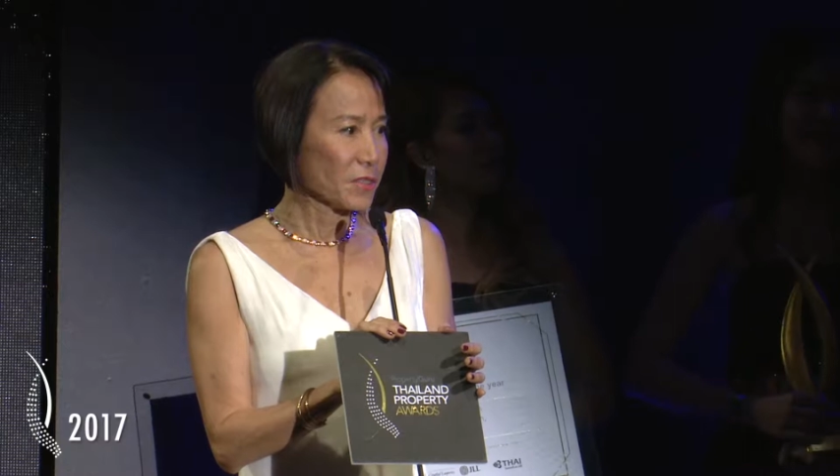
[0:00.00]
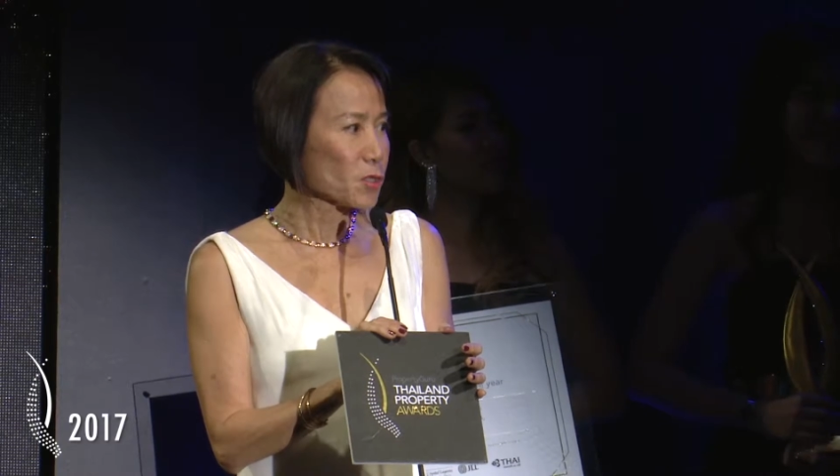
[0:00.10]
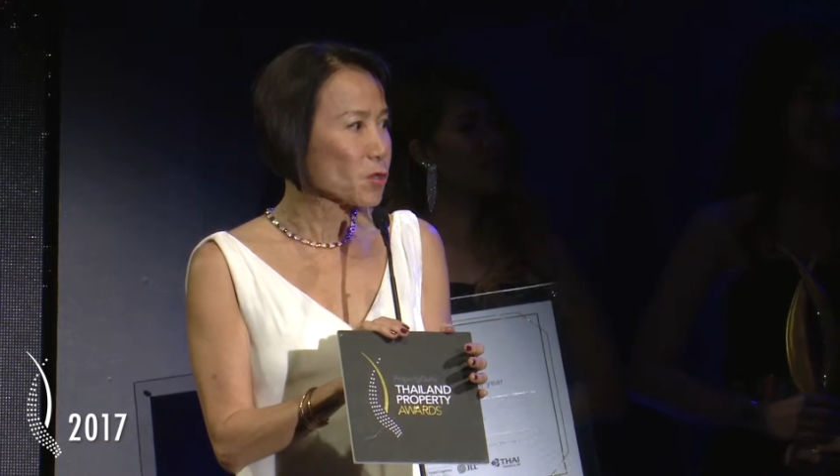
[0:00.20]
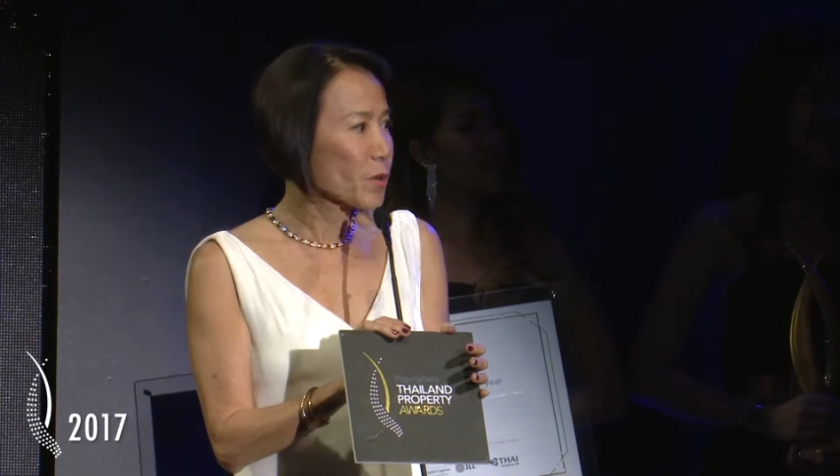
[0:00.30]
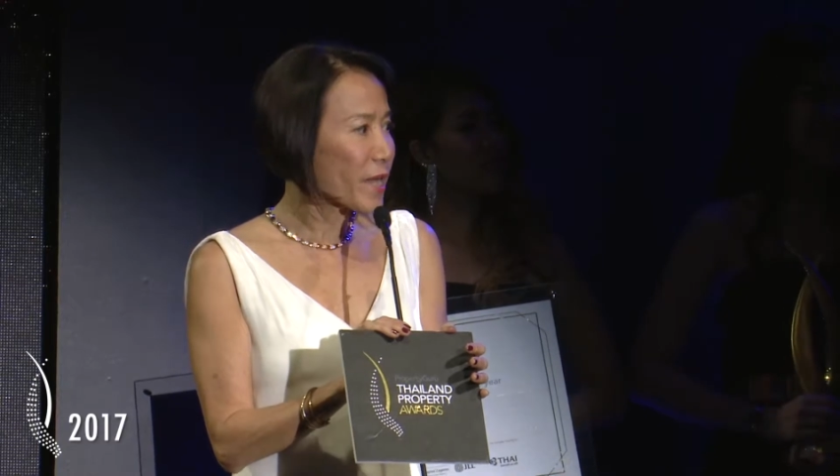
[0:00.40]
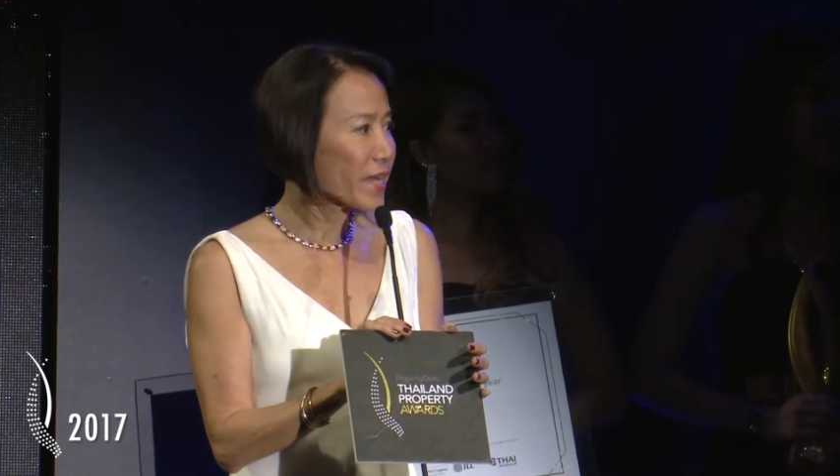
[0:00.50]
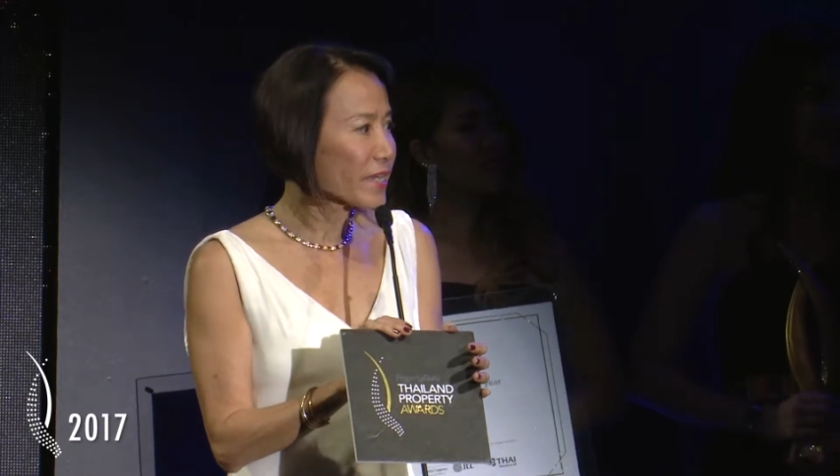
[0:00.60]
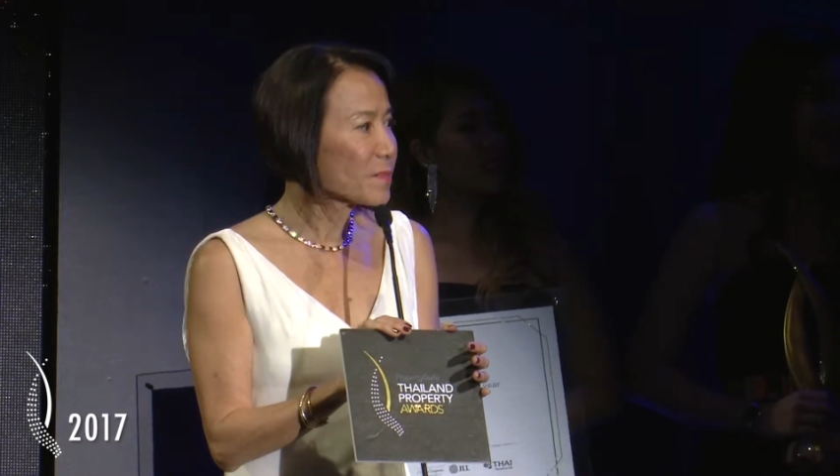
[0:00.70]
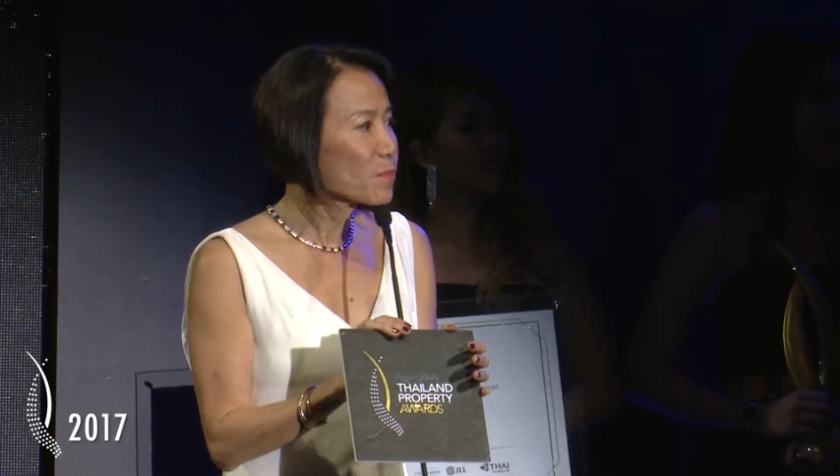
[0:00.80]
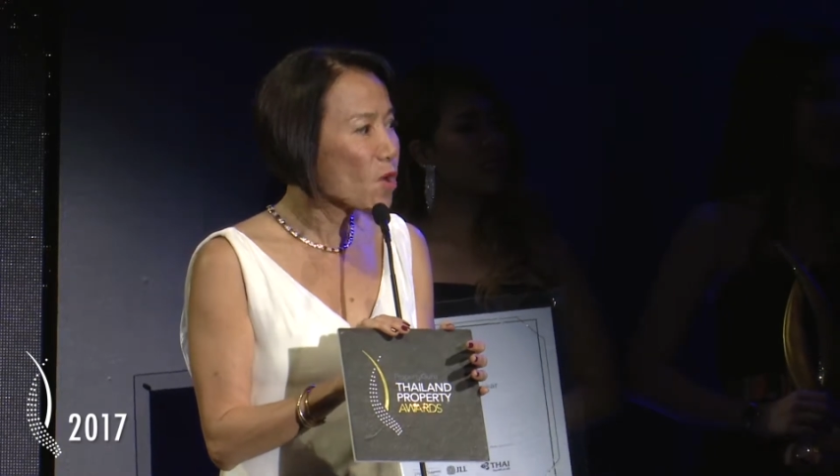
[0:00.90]
to create
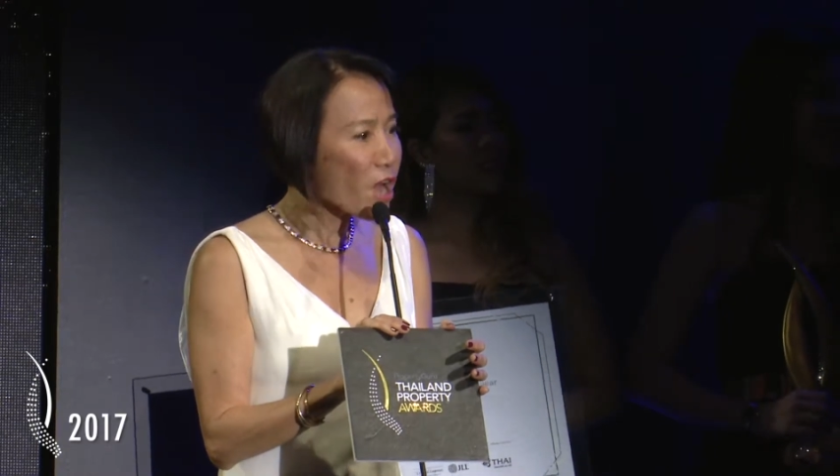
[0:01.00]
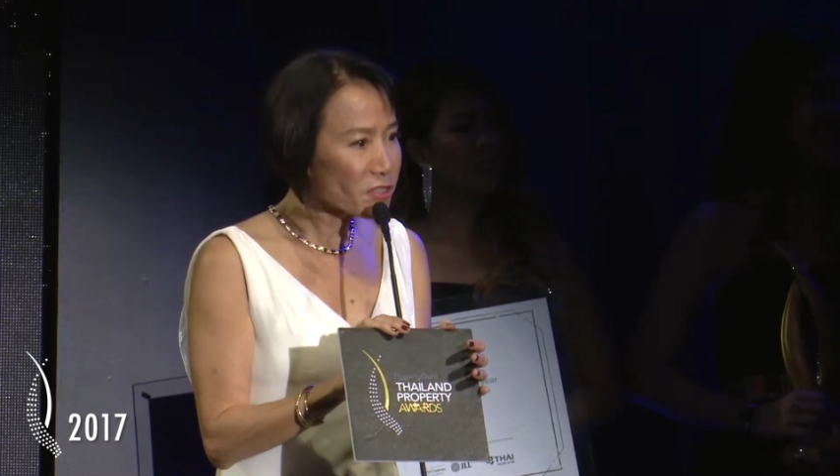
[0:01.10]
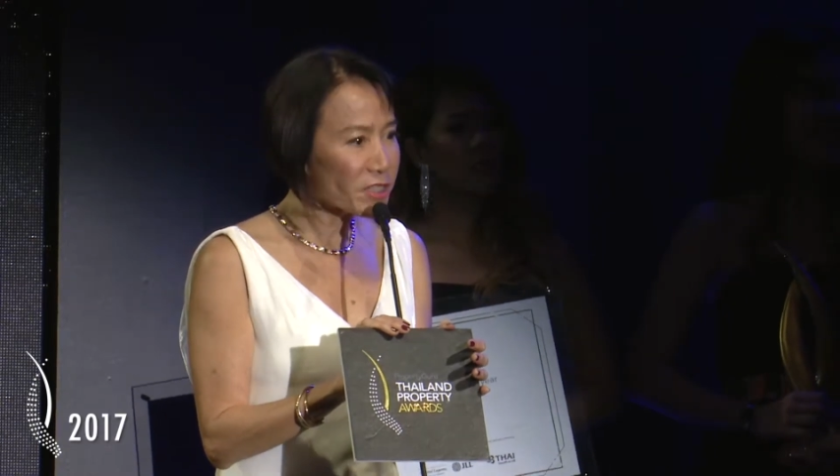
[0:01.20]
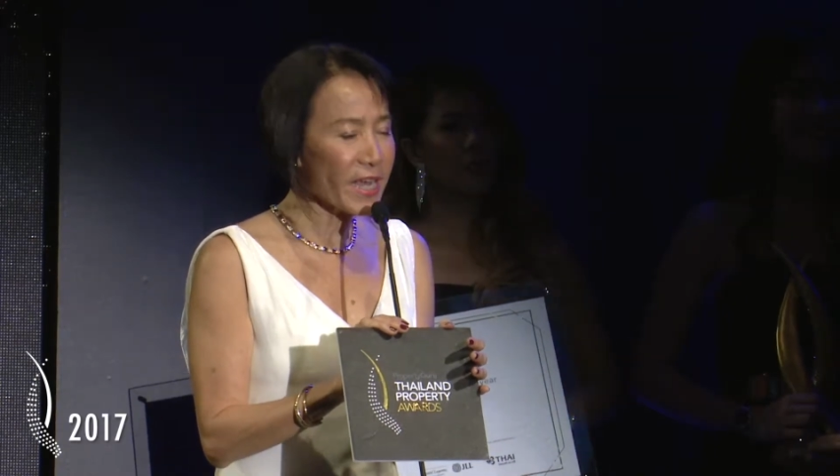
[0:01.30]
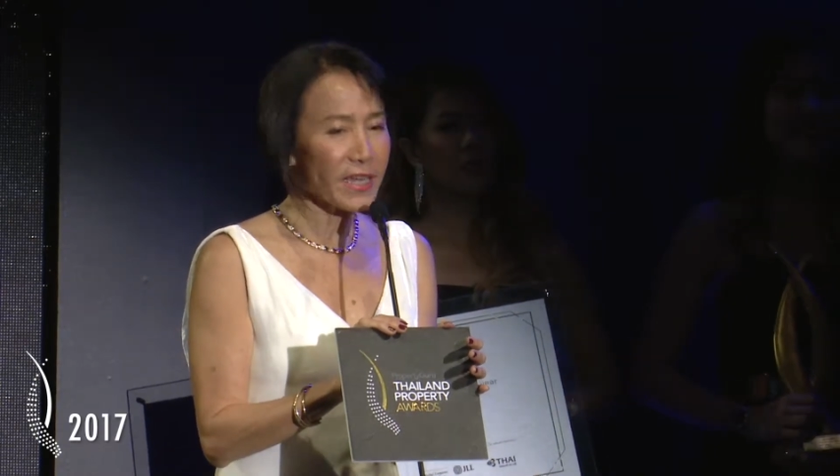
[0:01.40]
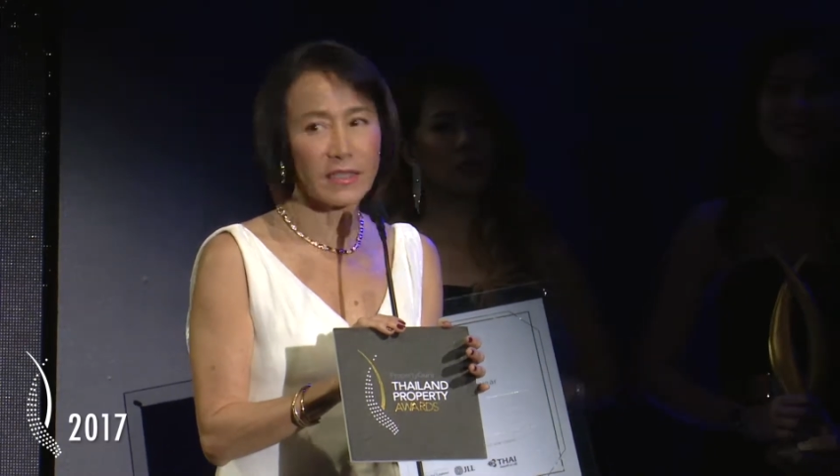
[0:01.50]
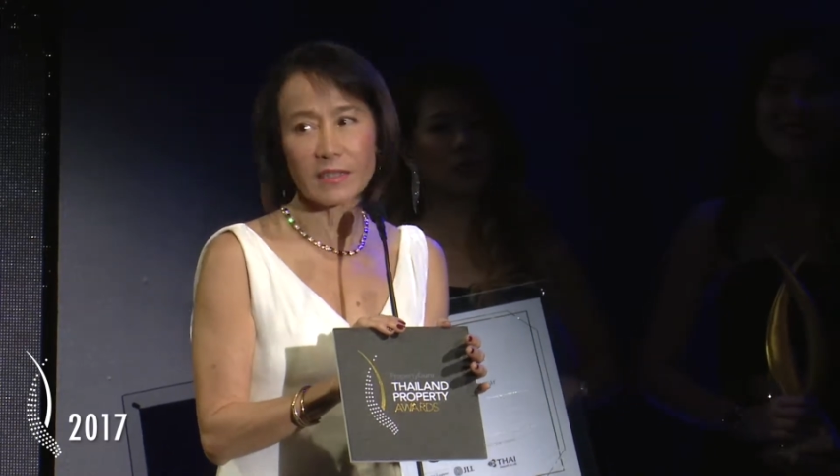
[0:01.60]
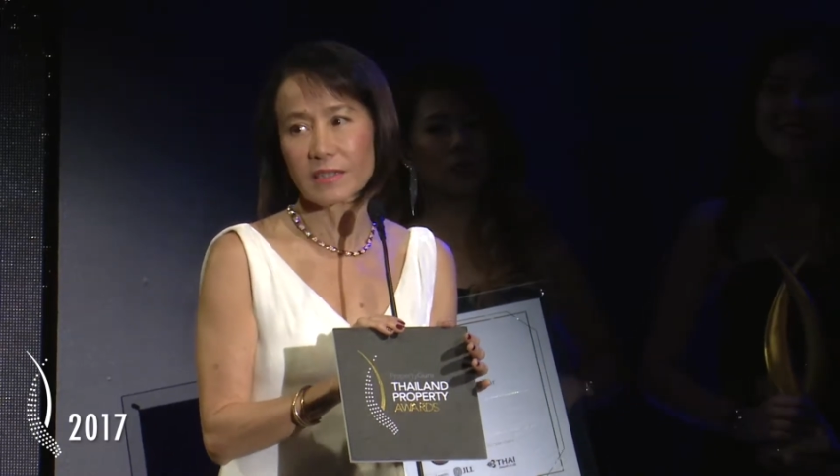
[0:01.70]
the project